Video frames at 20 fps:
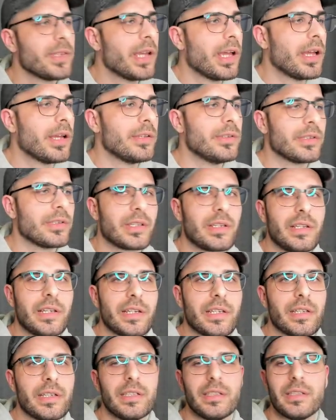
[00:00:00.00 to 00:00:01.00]
You click
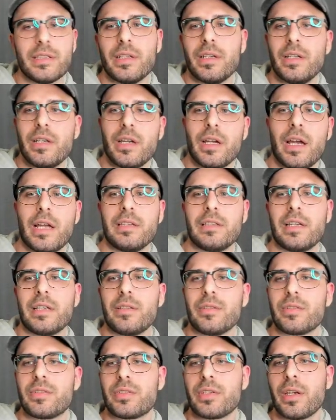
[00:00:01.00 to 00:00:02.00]
it and then you
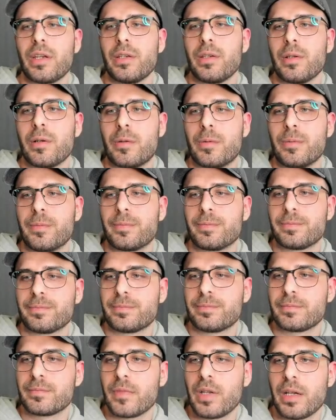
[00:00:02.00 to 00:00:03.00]
say no,
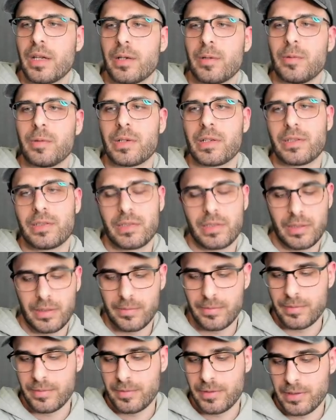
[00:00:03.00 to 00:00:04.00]
I don't want to save
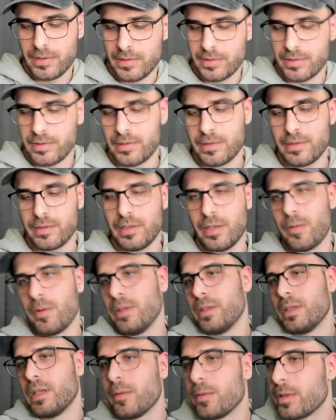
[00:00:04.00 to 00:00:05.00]
because, well,
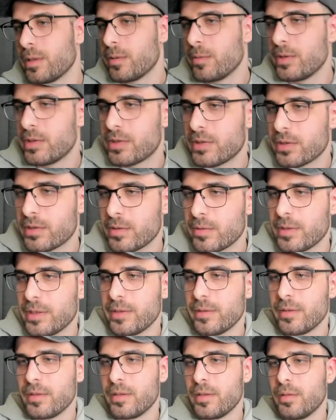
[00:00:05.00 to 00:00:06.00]
I want to restart, right?
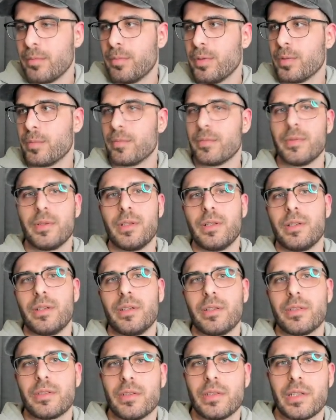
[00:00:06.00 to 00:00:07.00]
Boom.
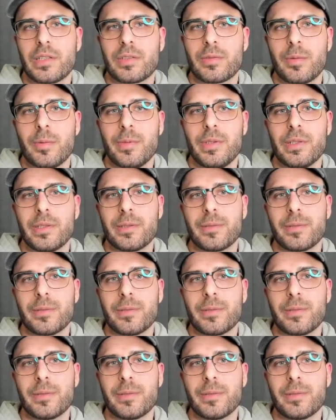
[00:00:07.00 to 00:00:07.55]
So that's what we did.